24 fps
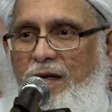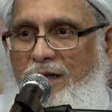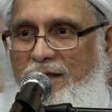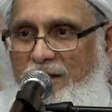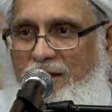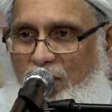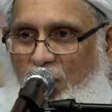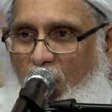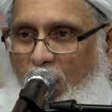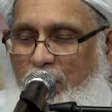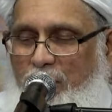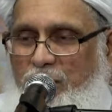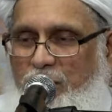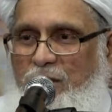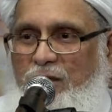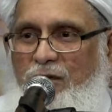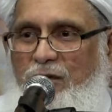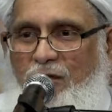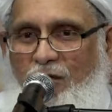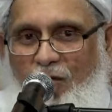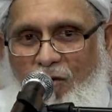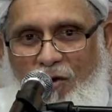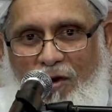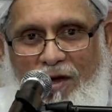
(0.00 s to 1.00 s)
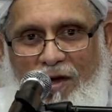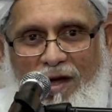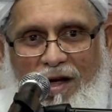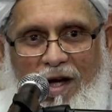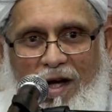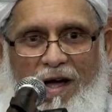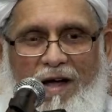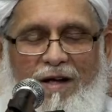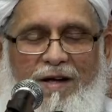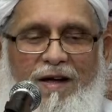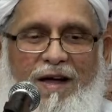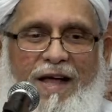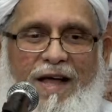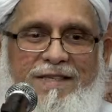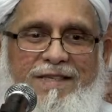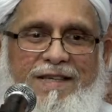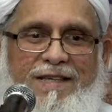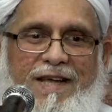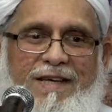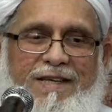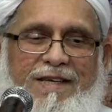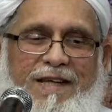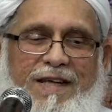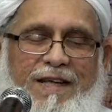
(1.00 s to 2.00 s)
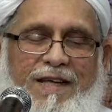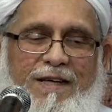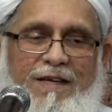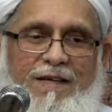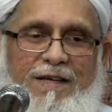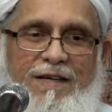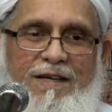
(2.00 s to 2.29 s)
stopped going ascending.